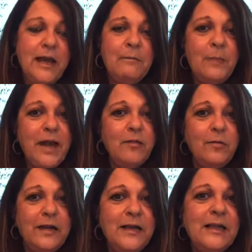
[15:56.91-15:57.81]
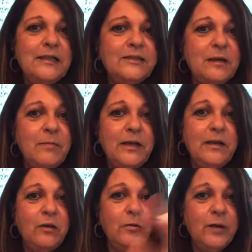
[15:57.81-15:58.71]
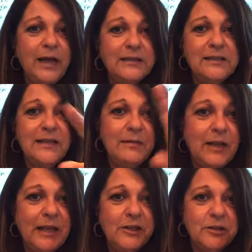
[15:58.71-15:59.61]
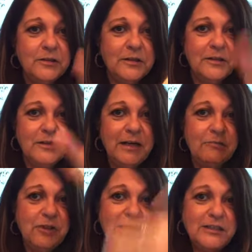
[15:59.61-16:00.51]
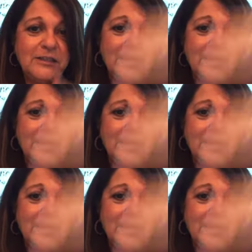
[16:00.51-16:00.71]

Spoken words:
And by the way, somebody who has the name Angel in their name just